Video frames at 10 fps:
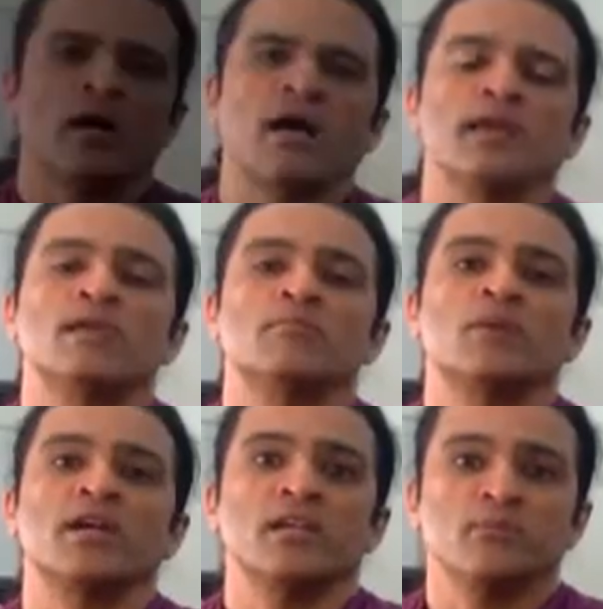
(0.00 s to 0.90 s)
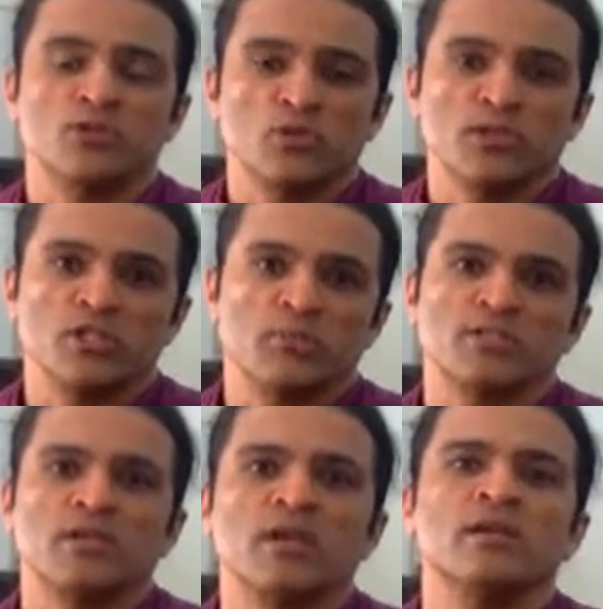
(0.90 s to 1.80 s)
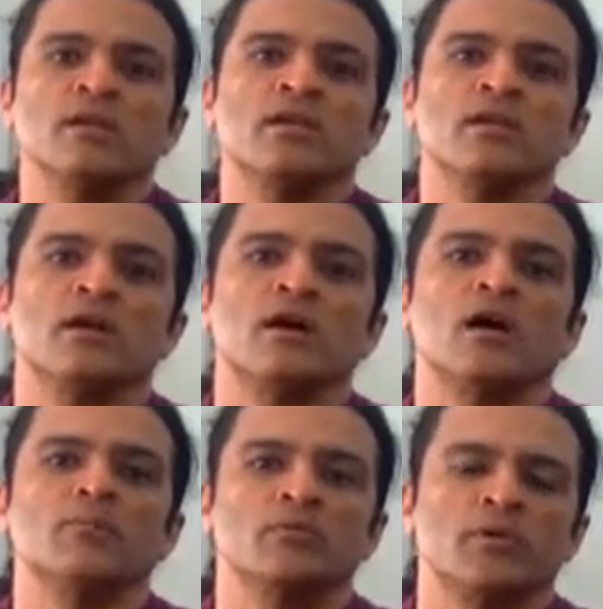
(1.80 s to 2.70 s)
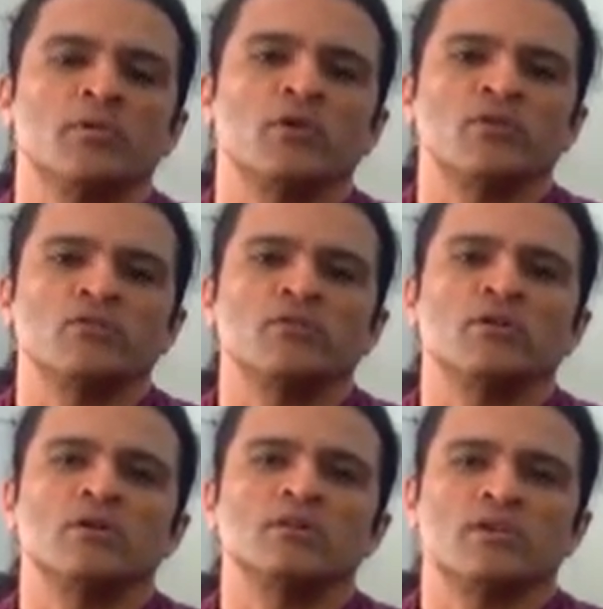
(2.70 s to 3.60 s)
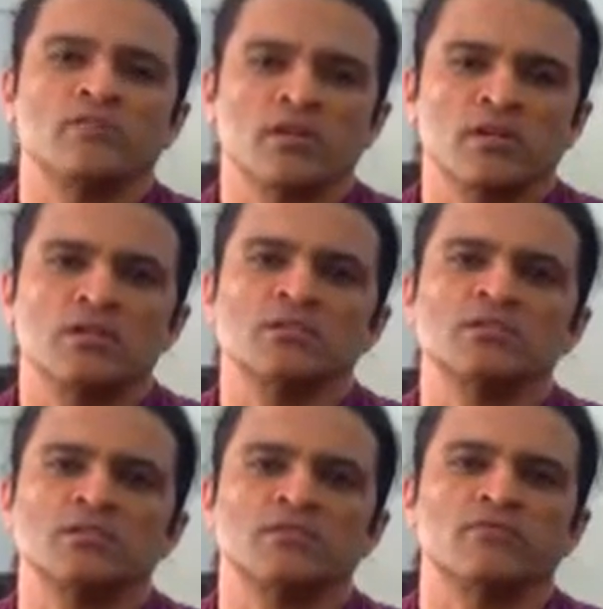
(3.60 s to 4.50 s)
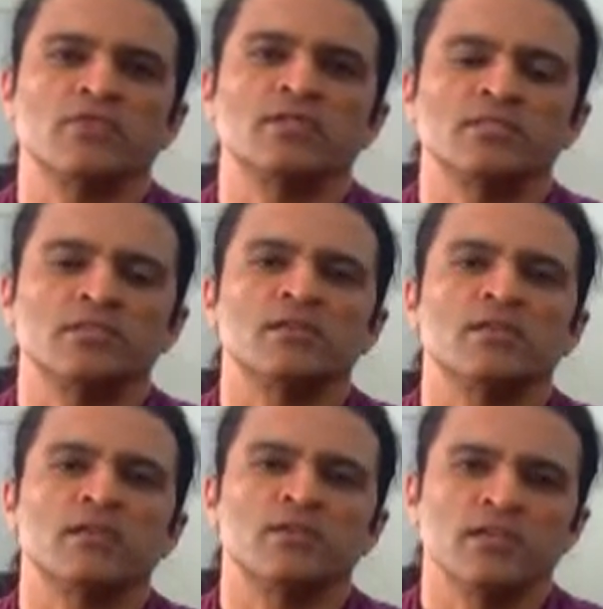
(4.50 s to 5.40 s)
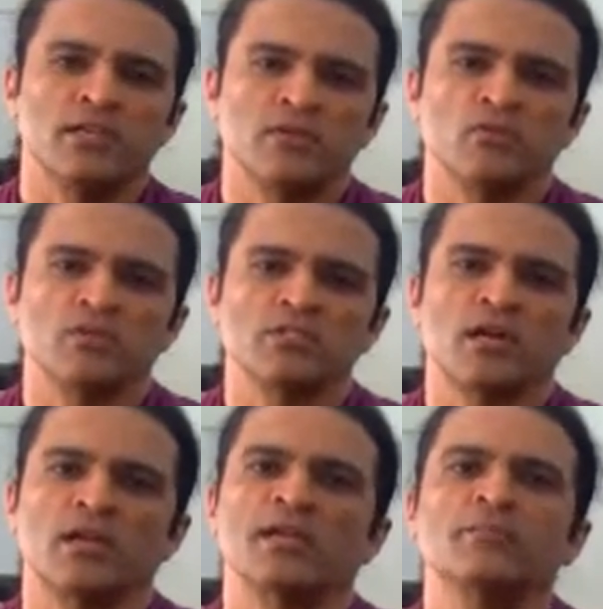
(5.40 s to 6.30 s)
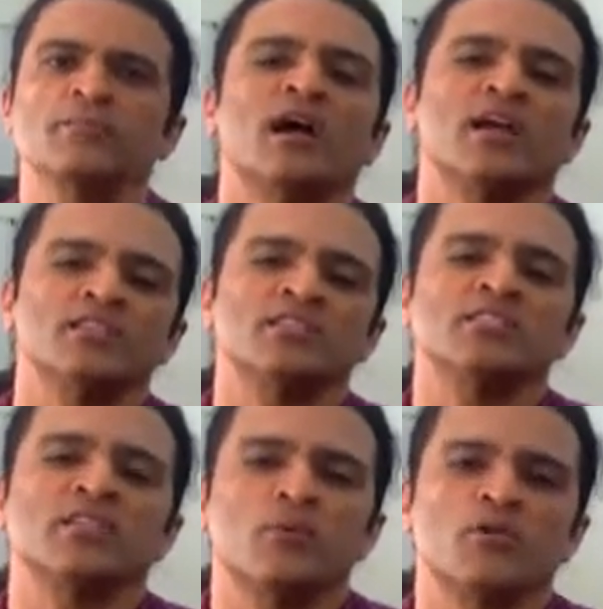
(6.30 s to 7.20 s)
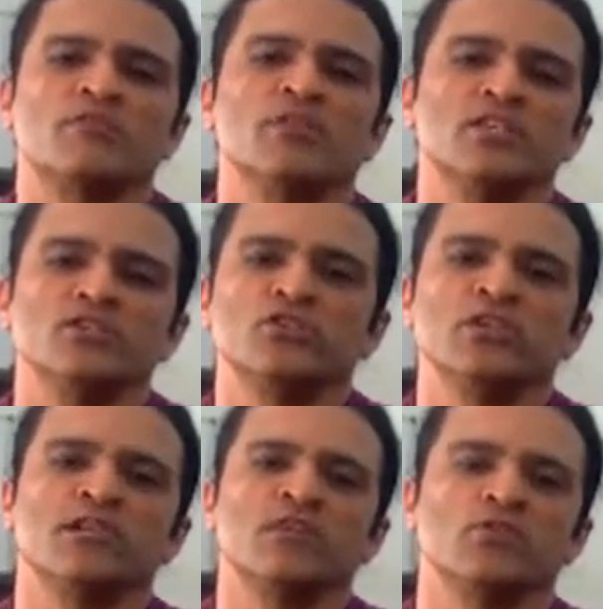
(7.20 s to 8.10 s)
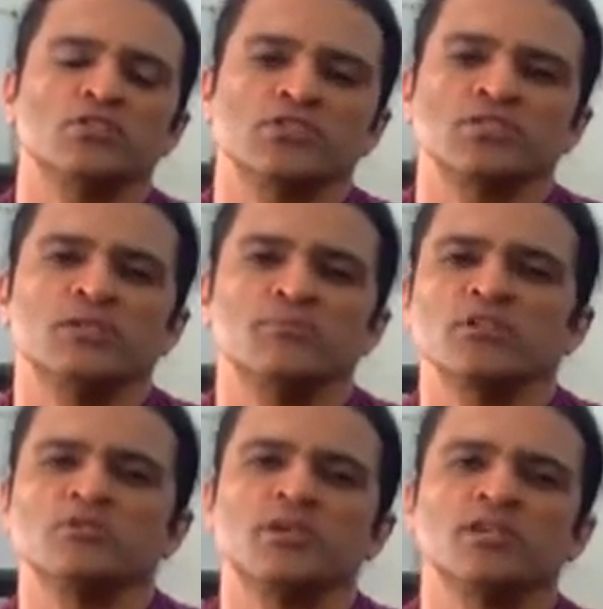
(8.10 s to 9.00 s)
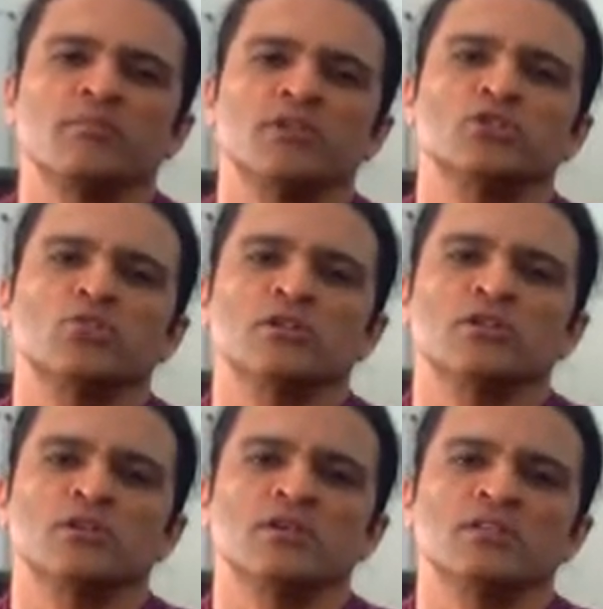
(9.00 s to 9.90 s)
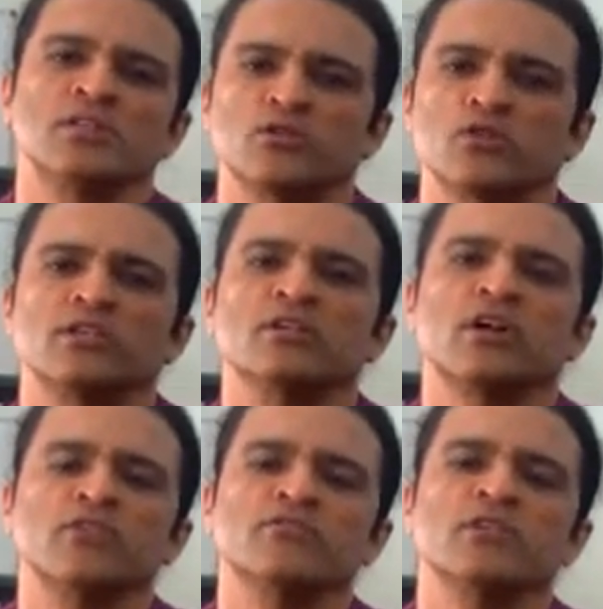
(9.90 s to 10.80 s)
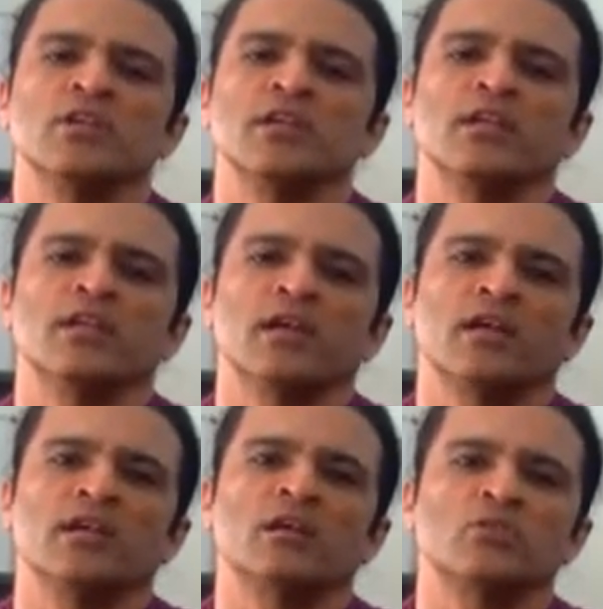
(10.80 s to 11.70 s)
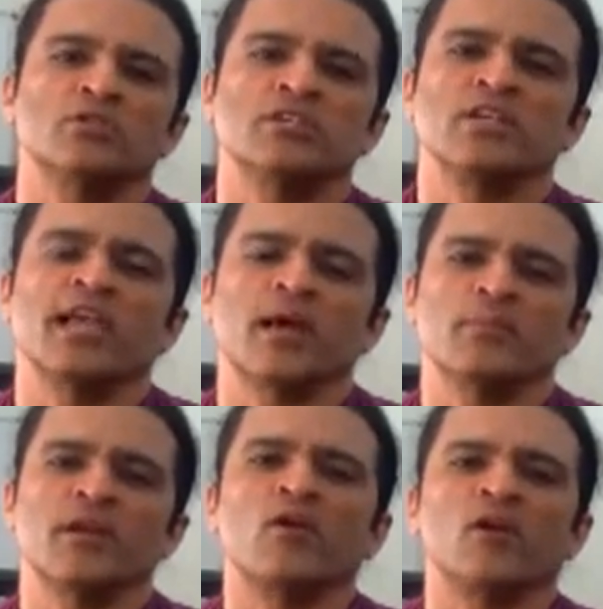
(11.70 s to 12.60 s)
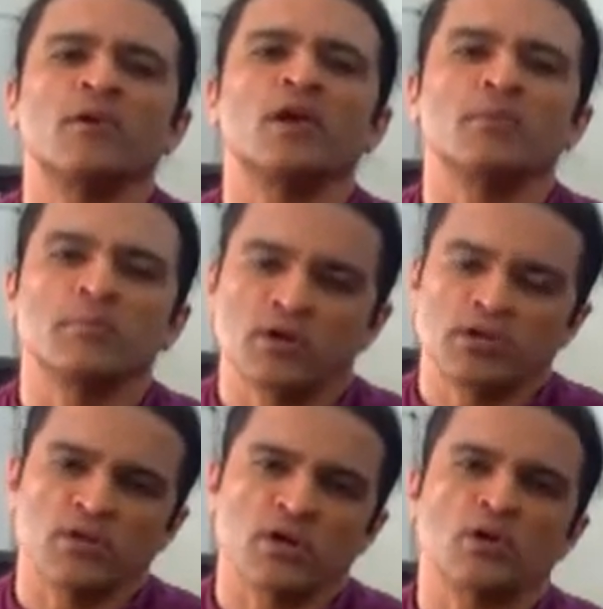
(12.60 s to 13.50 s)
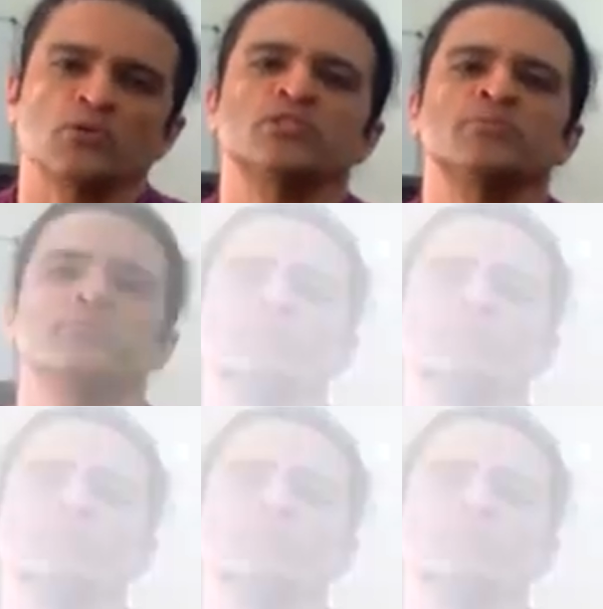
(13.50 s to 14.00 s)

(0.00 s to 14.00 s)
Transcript: Hi, my name is Umesh Matkari. I am a member of uh, Talwalkar's fitness center at Eden Woods, Thane. I had just come out of an injury that was an impingement in my shoulder and the rotator cuff area and that was really hampering all my upper body workouts